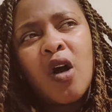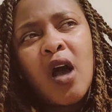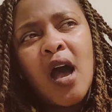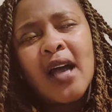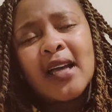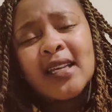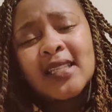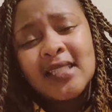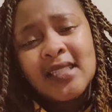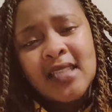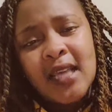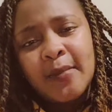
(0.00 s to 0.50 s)

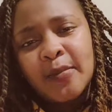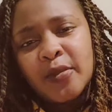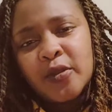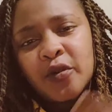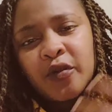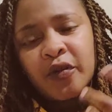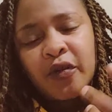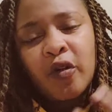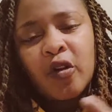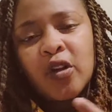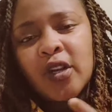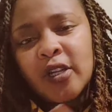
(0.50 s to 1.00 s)
accept
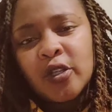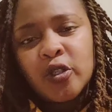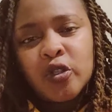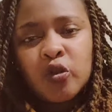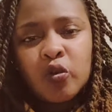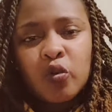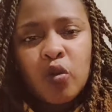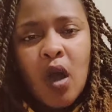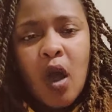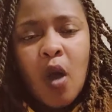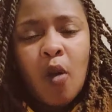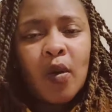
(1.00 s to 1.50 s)
to fall
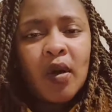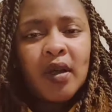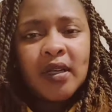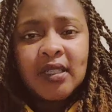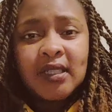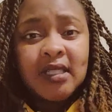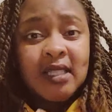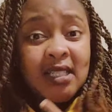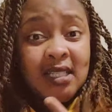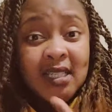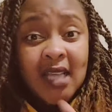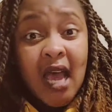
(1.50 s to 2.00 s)
into our
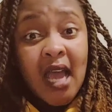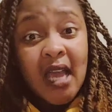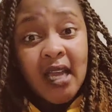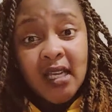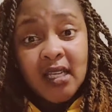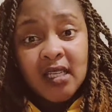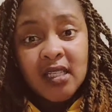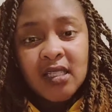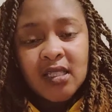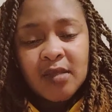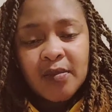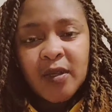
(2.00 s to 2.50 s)

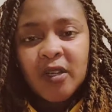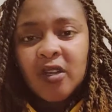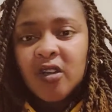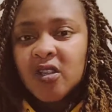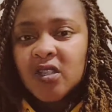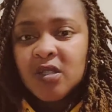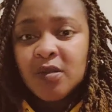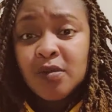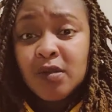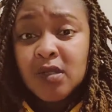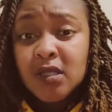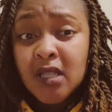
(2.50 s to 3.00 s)
desires,
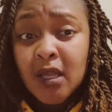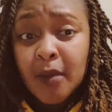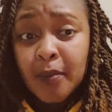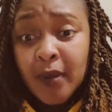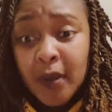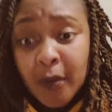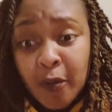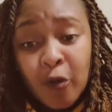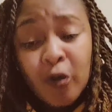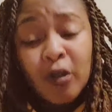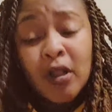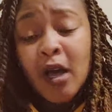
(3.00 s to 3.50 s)
because
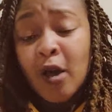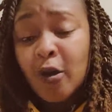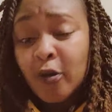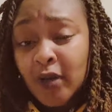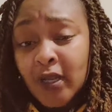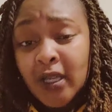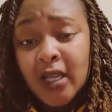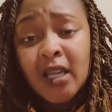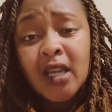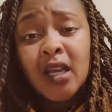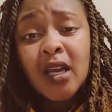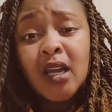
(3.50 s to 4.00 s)
people out
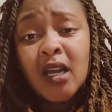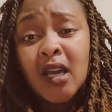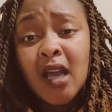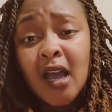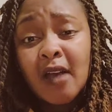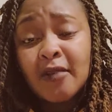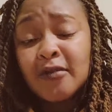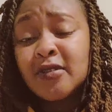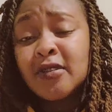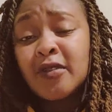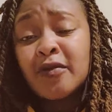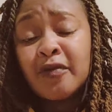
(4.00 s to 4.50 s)
here
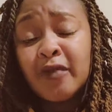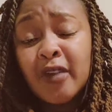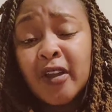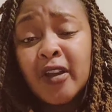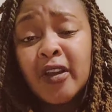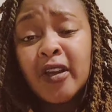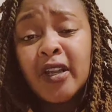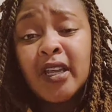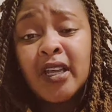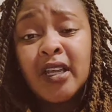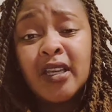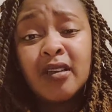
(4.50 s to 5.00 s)
have some
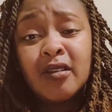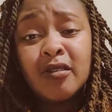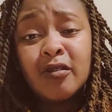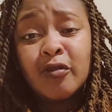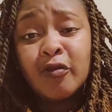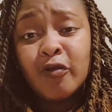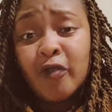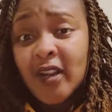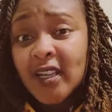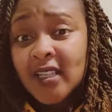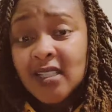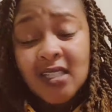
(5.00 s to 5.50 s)
very
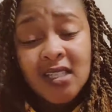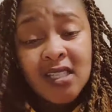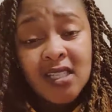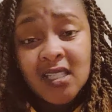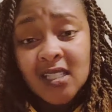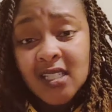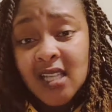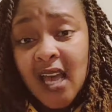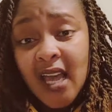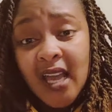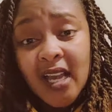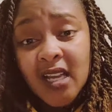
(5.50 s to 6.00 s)
crazy
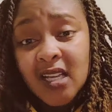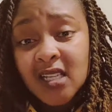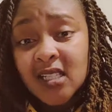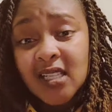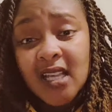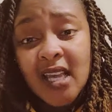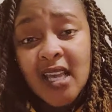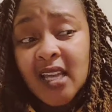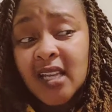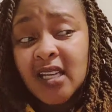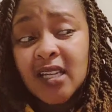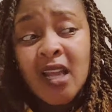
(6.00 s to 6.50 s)
desires,
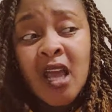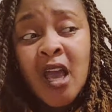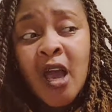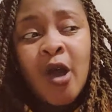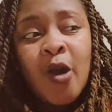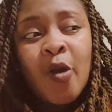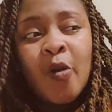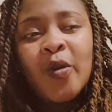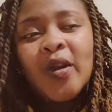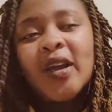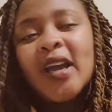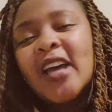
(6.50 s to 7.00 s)
and
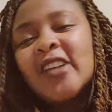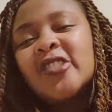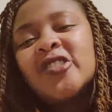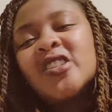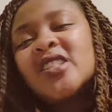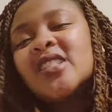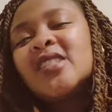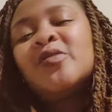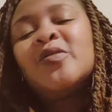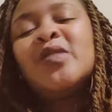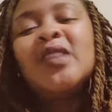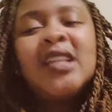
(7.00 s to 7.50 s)
we can't
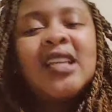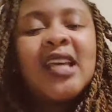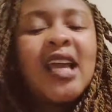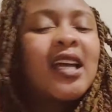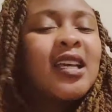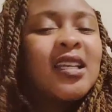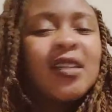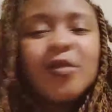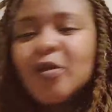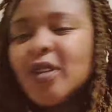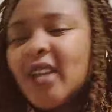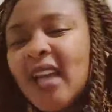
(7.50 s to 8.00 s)
just
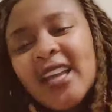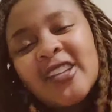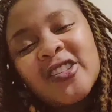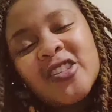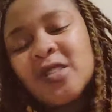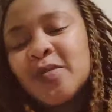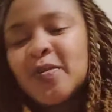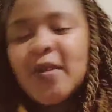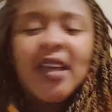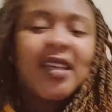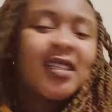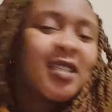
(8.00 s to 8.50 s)

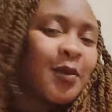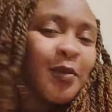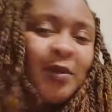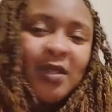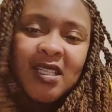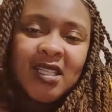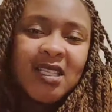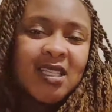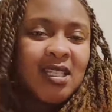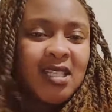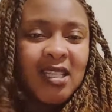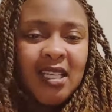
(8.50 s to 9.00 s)
be
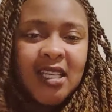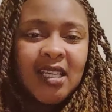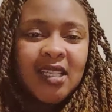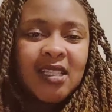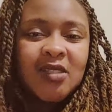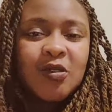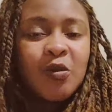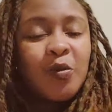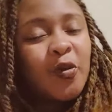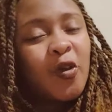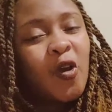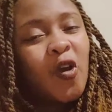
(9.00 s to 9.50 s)
accepting these
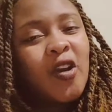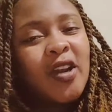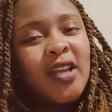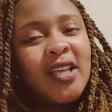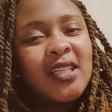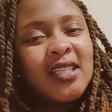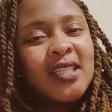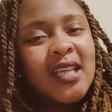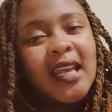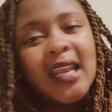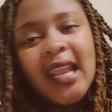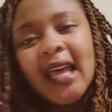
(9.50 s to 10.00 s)
things, to be
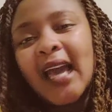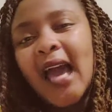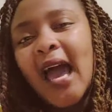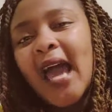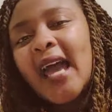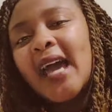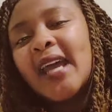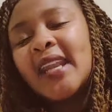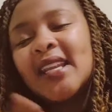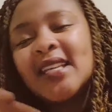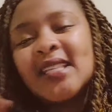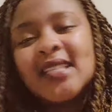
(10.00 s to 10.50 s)
honest. And
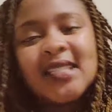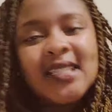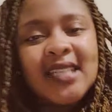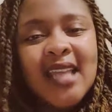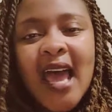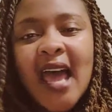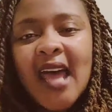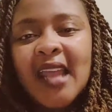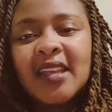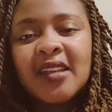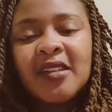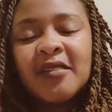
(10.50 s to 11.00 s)
I
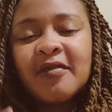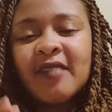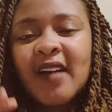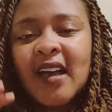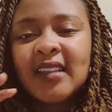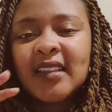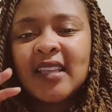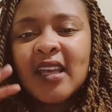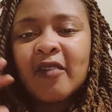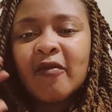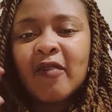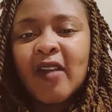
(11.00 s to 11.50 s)
understand the
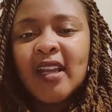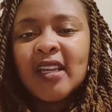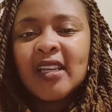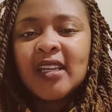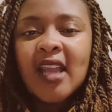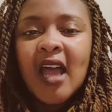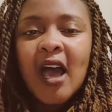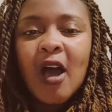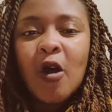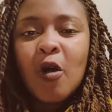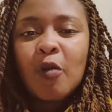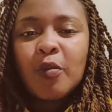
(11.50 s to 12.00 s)
fact that right
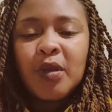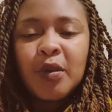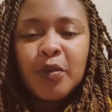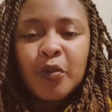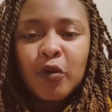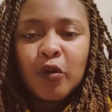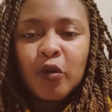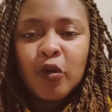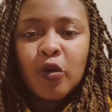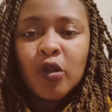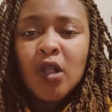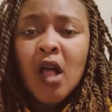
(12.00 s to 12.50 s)
now
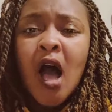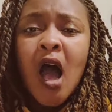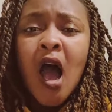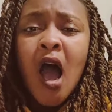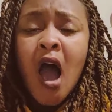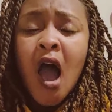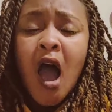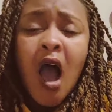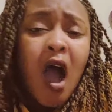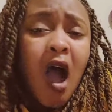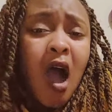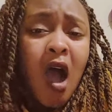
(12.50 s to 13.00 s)
people
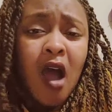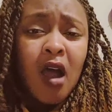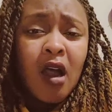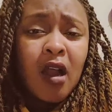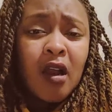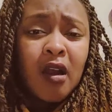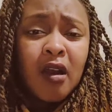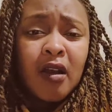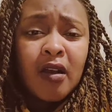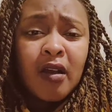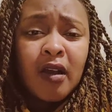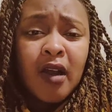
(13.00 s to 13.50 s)

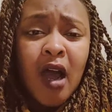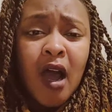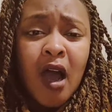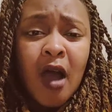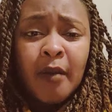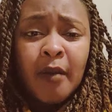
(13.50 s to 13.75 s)
are